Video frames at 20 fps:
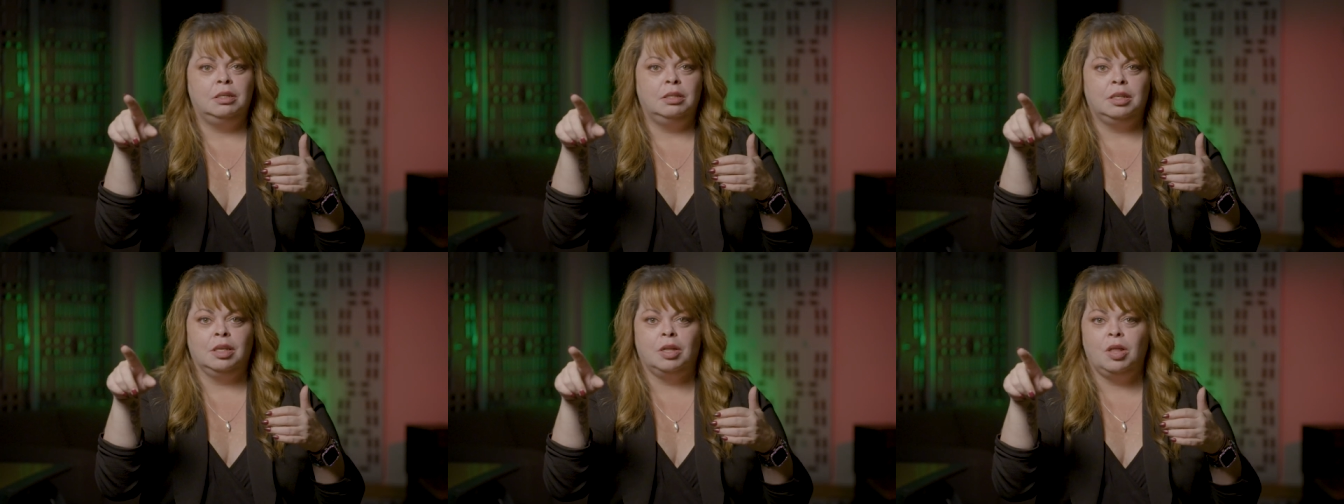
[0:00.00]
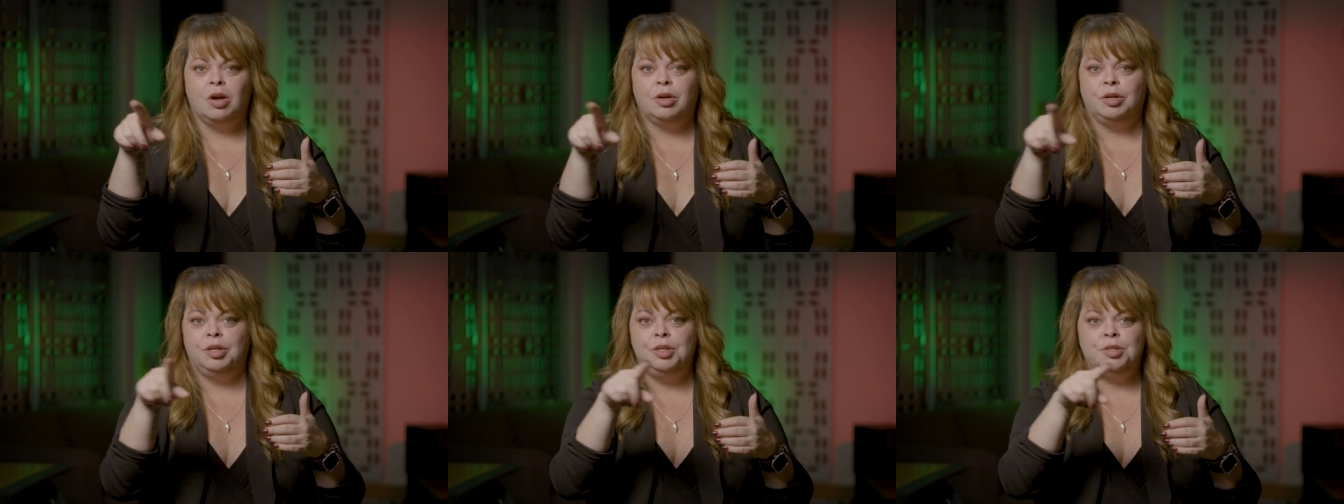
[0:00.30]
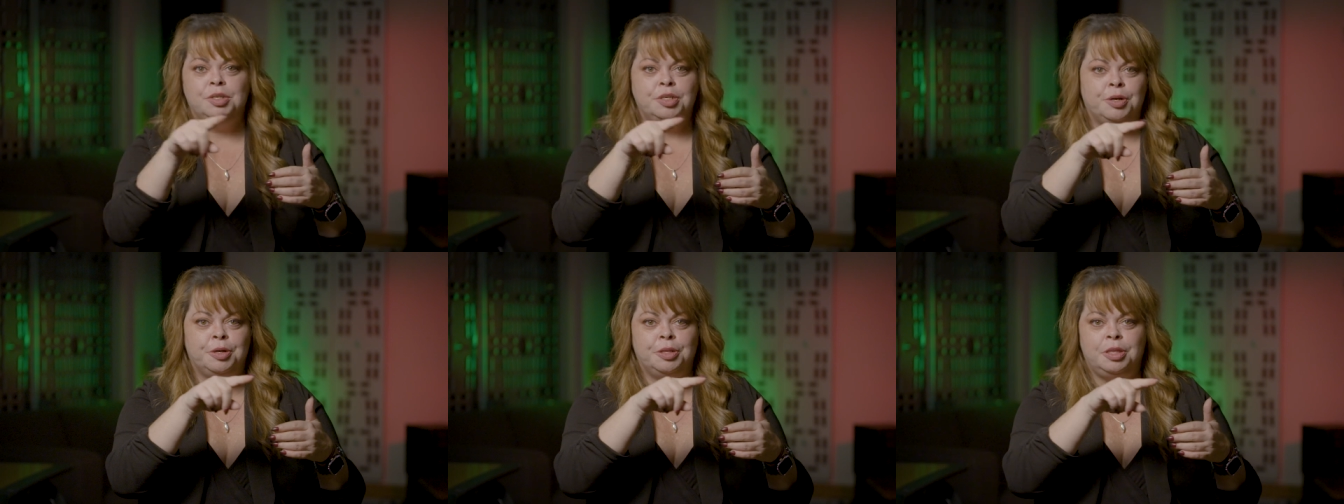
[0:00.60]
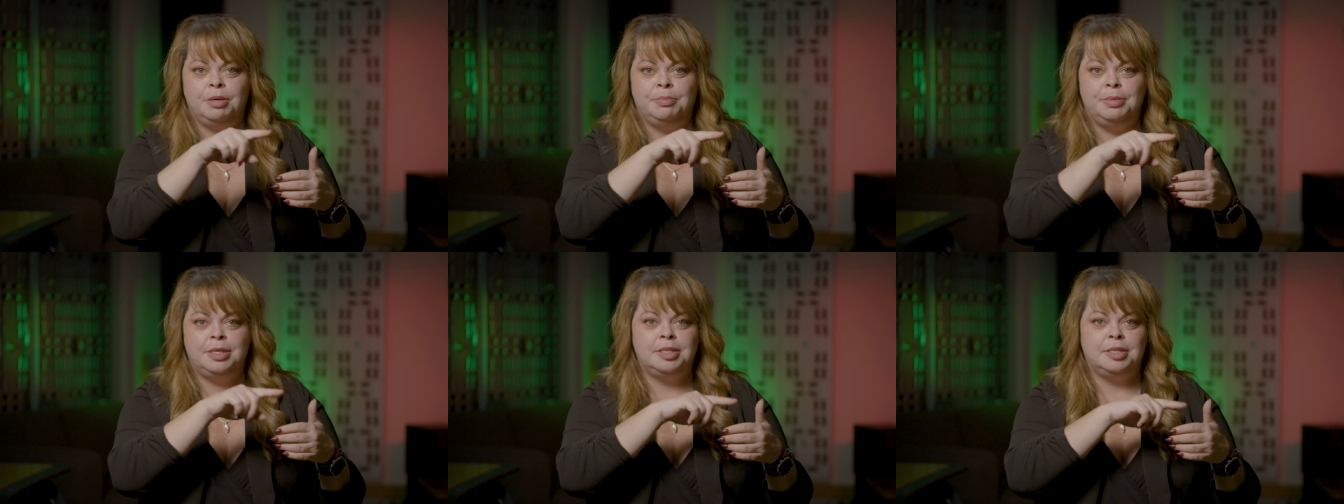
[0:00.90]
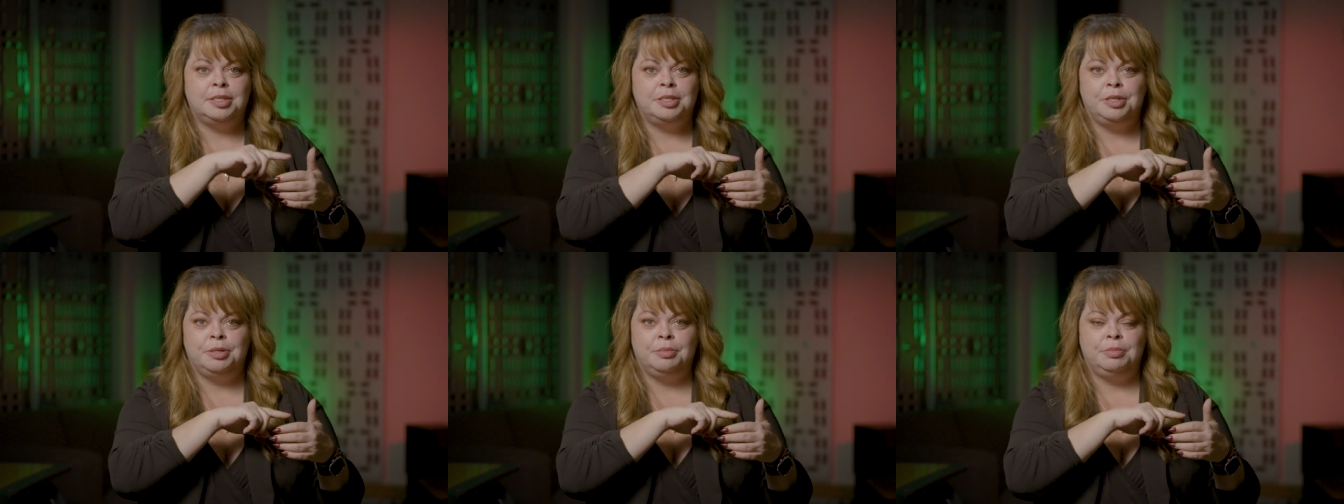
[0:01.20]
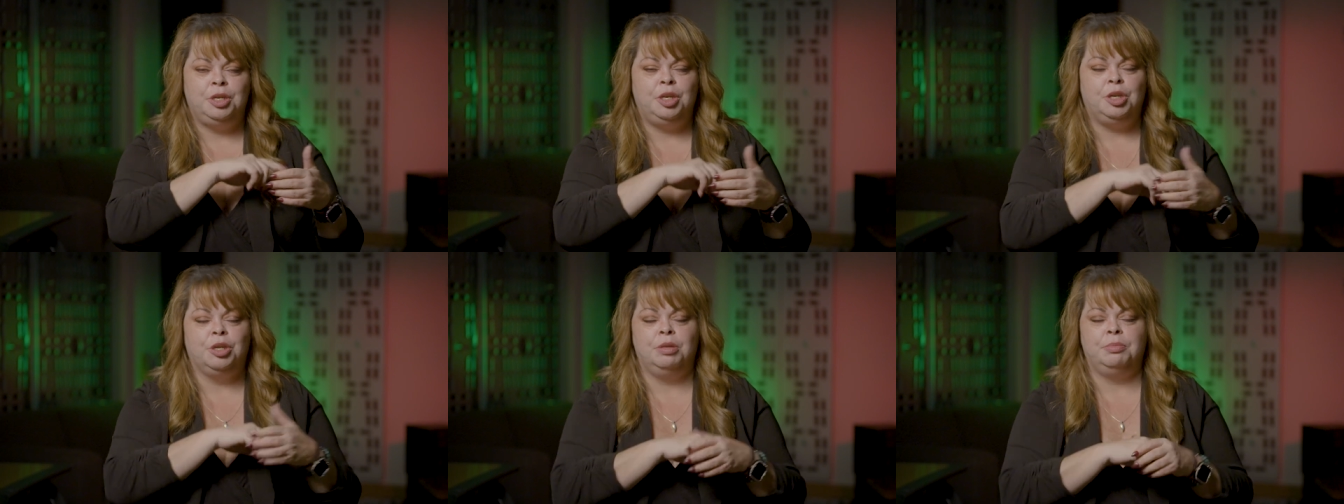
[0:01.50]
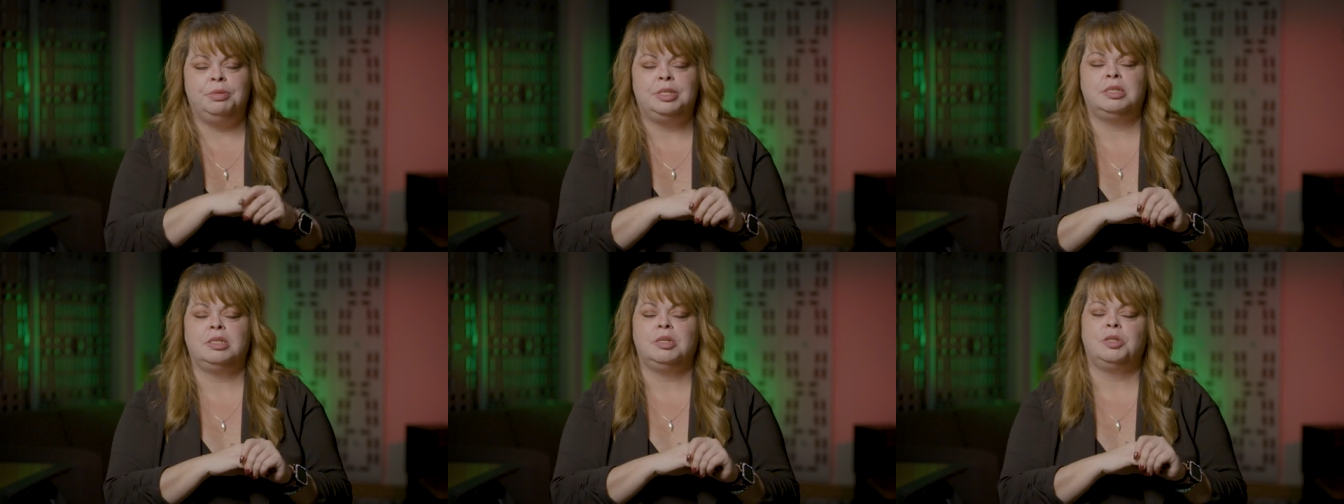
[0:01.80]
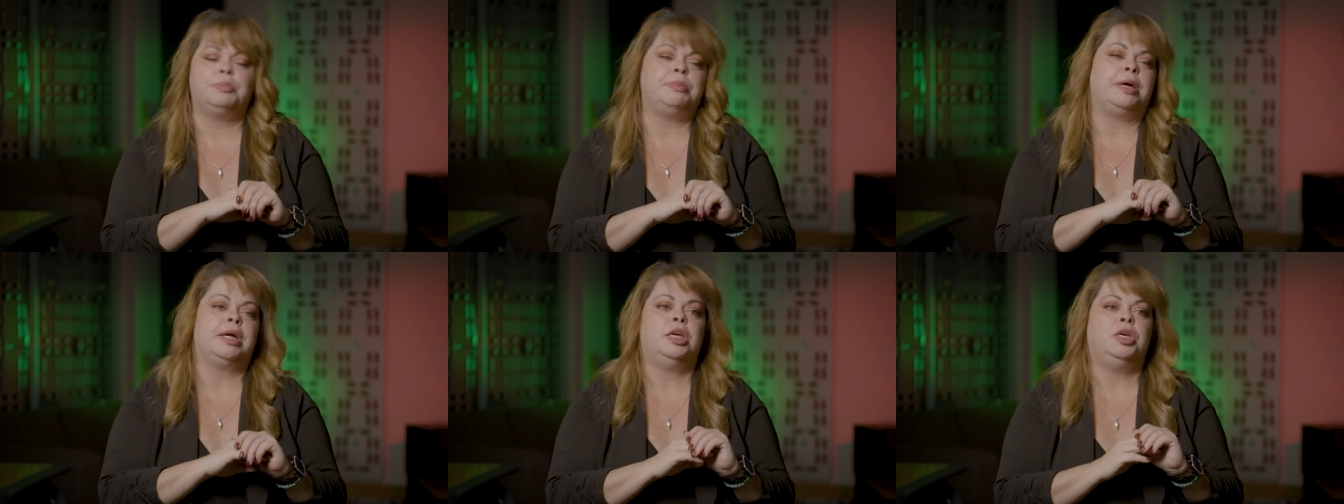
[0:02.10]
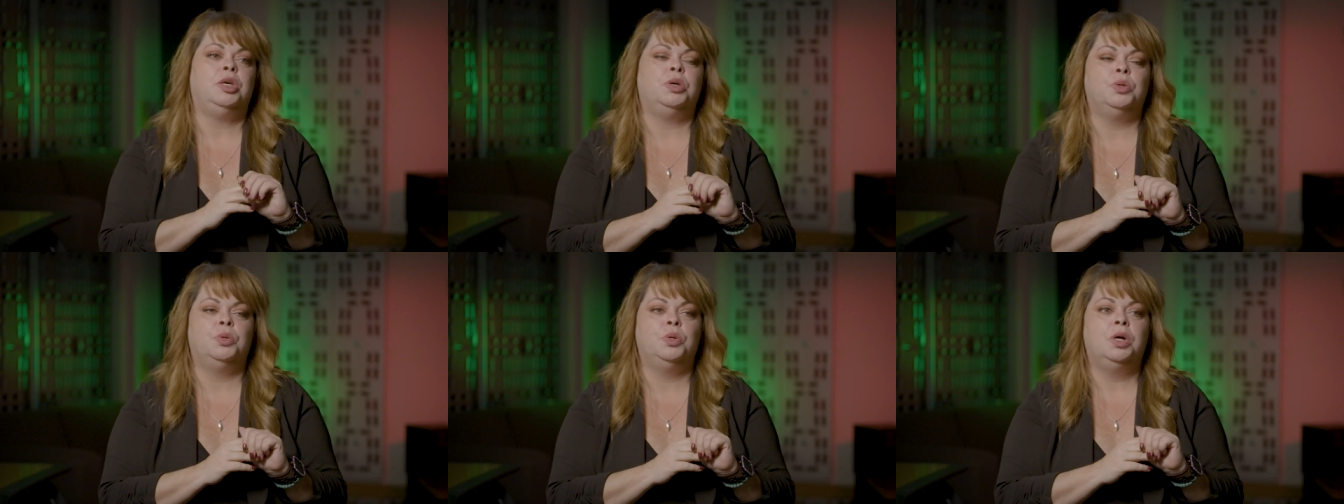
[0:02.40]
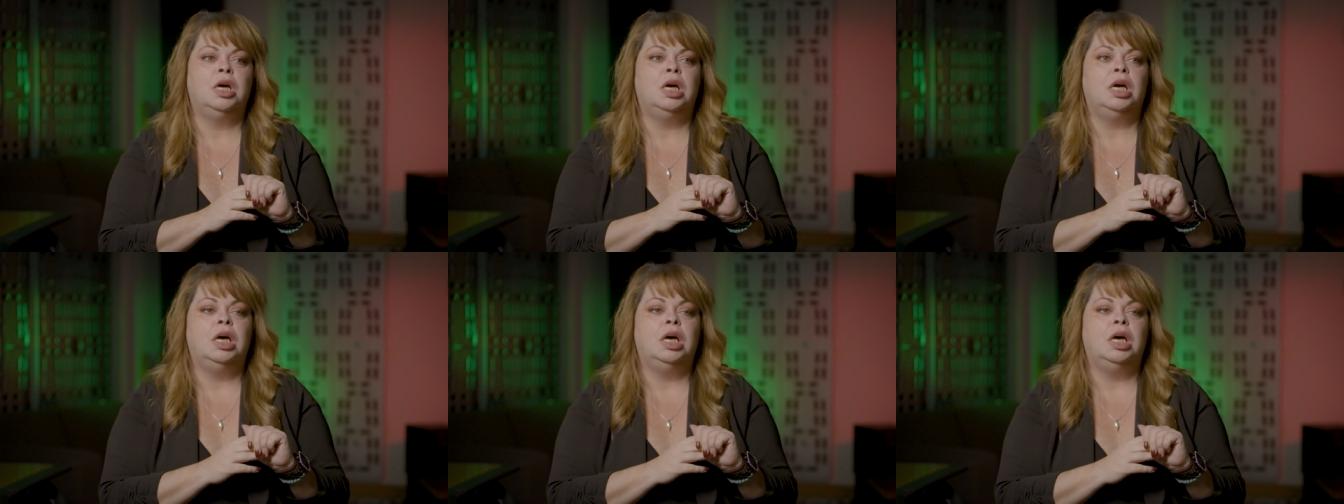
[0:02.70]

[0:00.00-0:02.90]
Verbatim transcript: the longer you stare at the abyss, stare, you know, the abyss stares back at you.